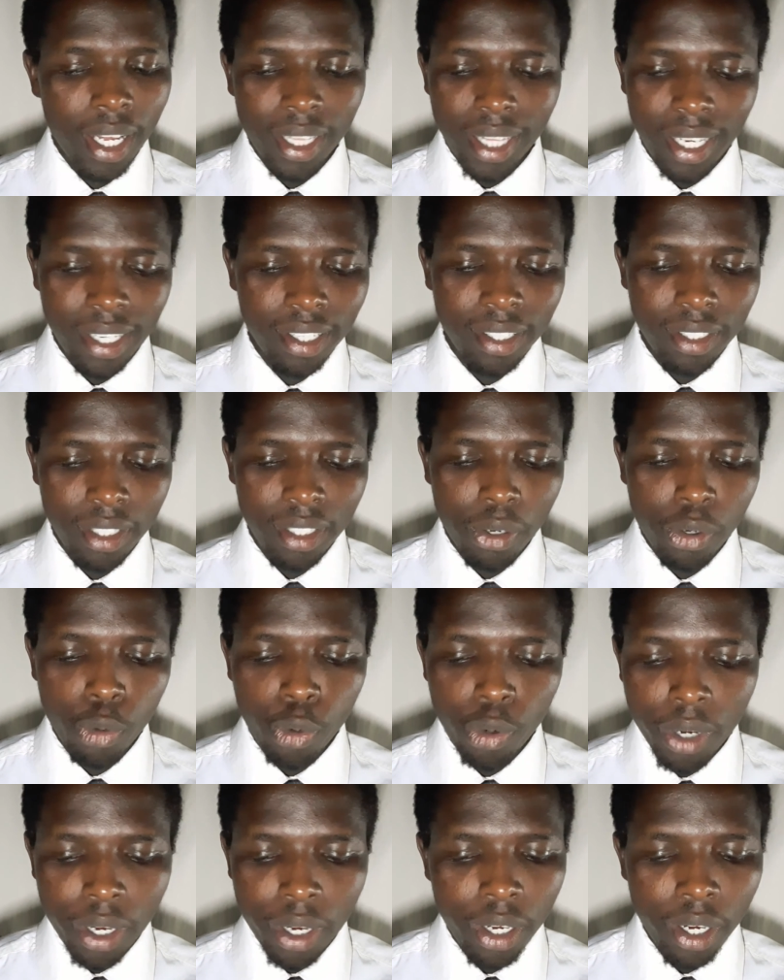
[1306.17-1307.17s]
That is,
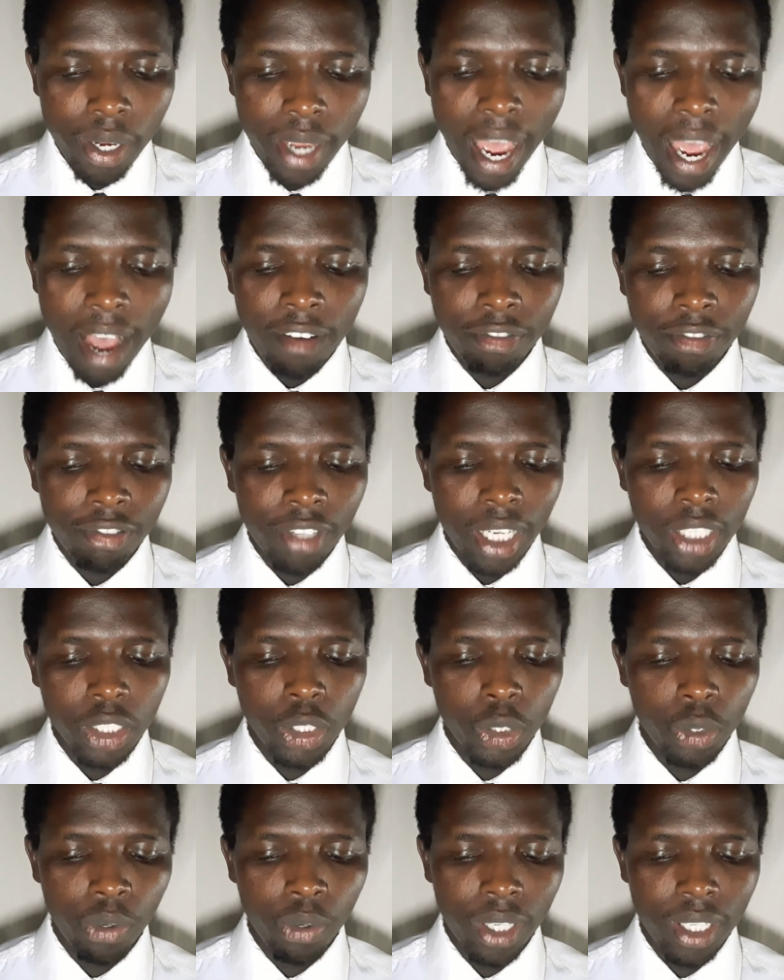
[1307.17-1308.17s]
we have the
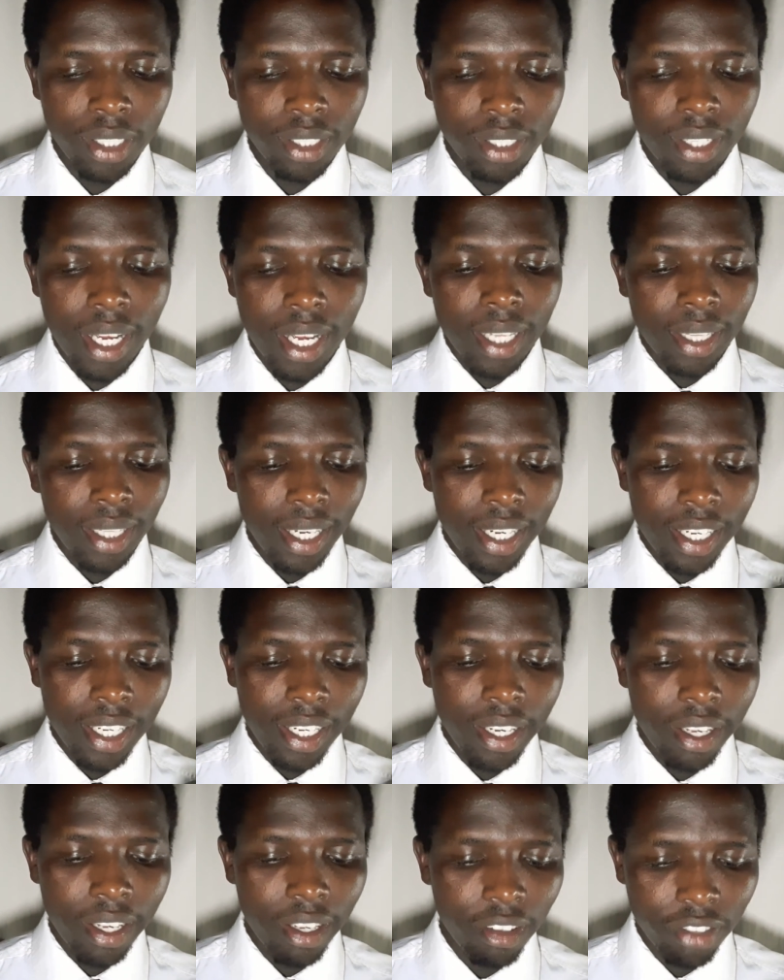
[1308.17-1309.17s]
assurance that he
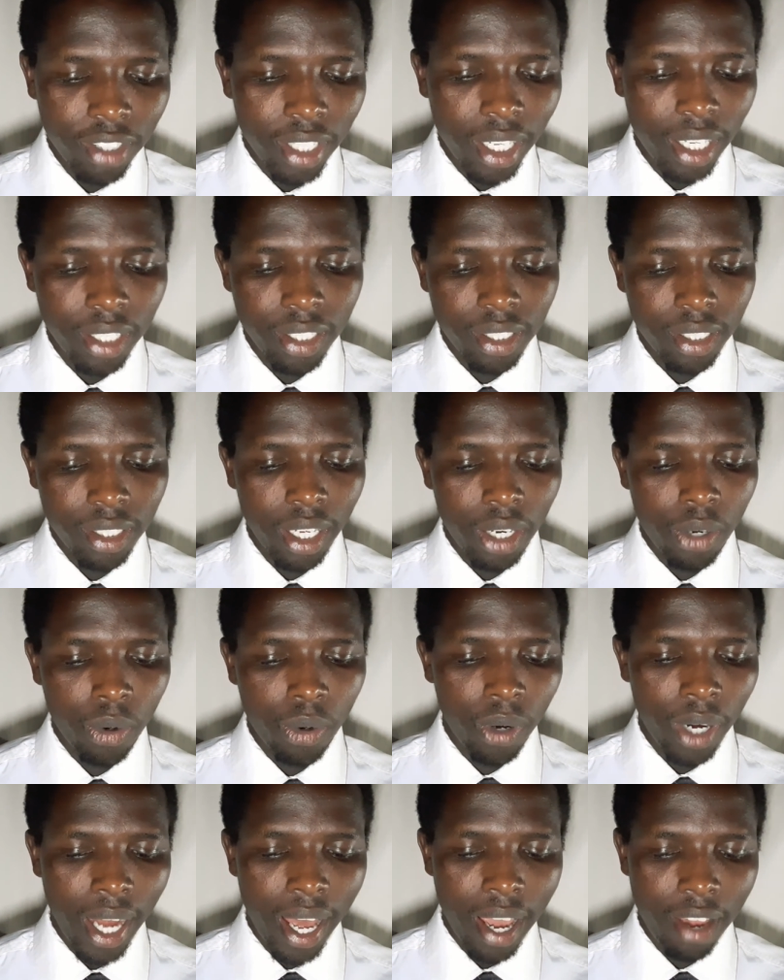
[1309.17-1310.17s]
gives the
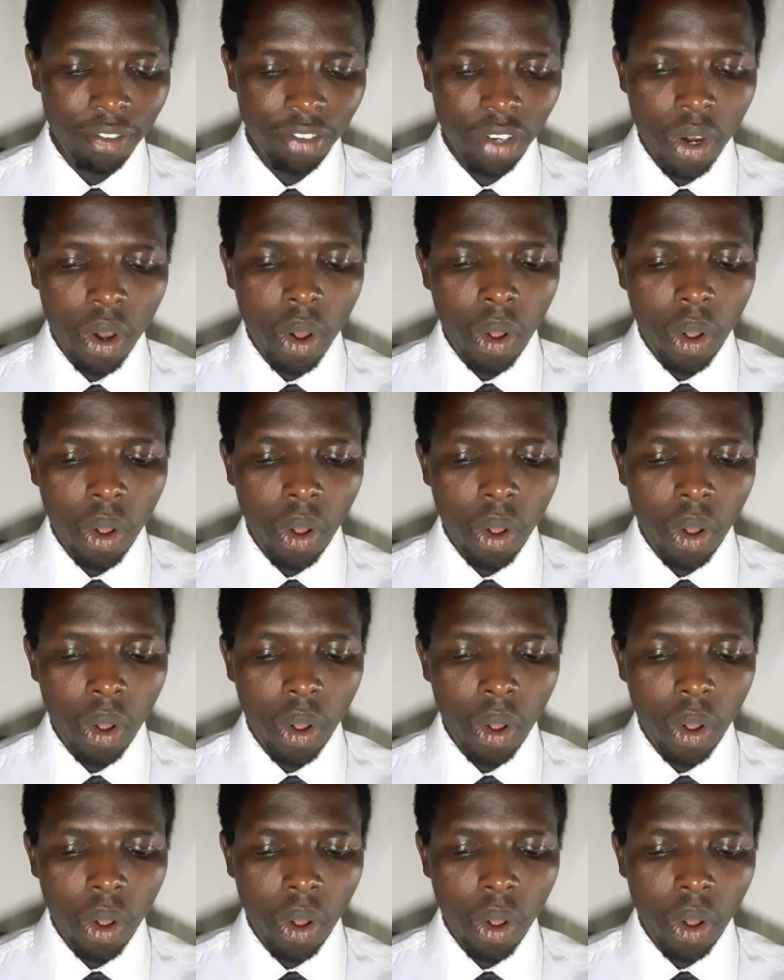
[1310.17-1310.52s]
eternal life.